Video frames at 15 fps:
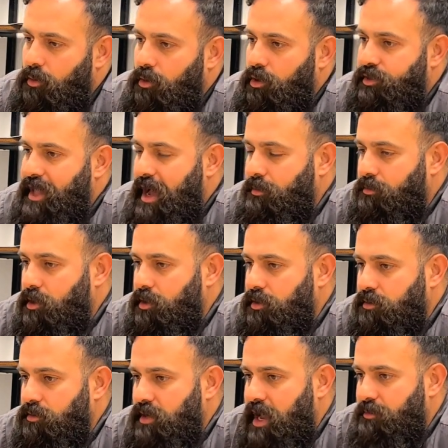Well, that
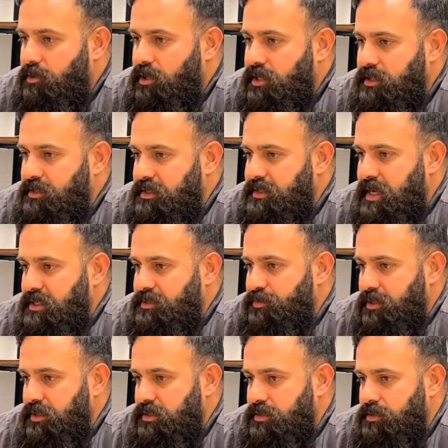one that one is a test
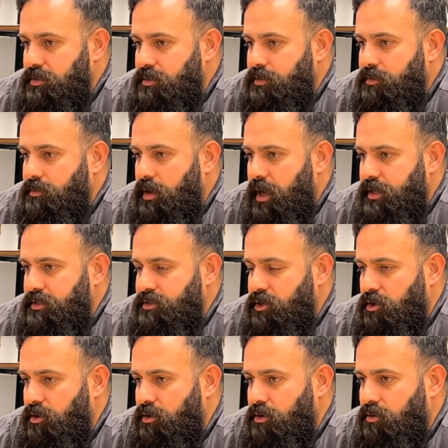piece, mm-hmm. right?
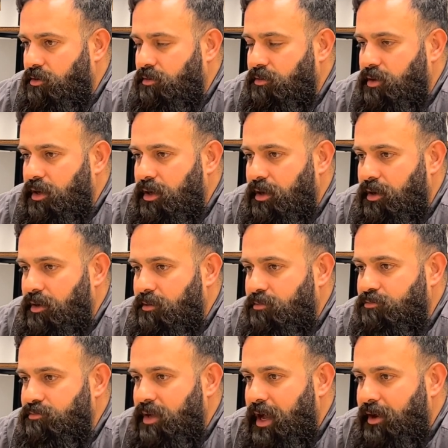So
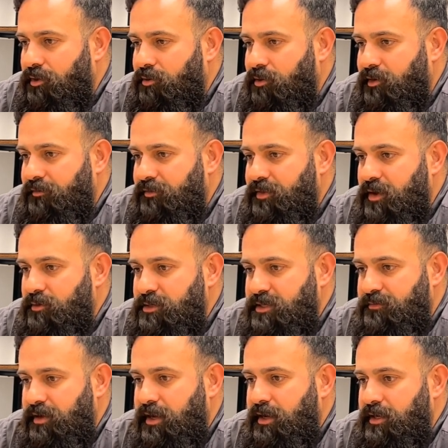uh, I don't know if there was
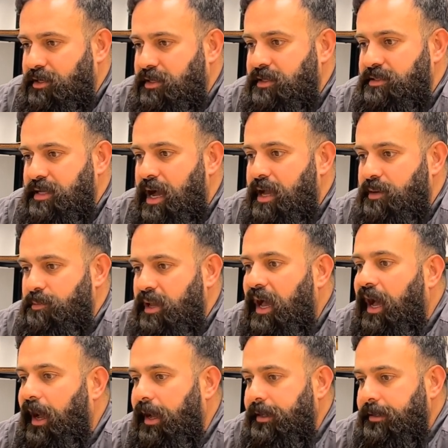even a design
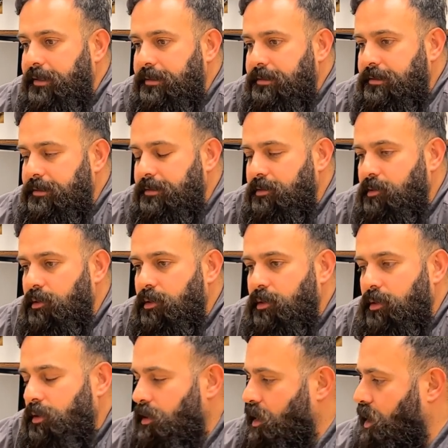behind it. Mm.
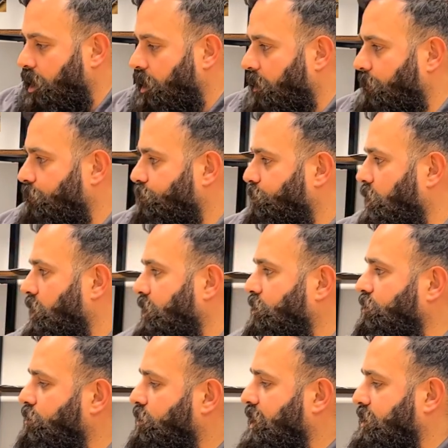Um, but like
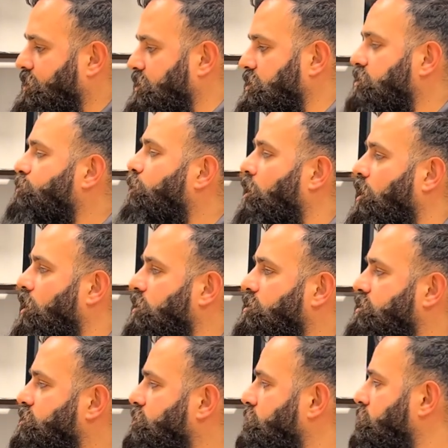you look at these
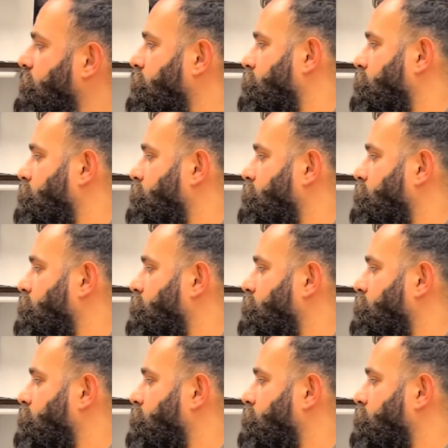parts,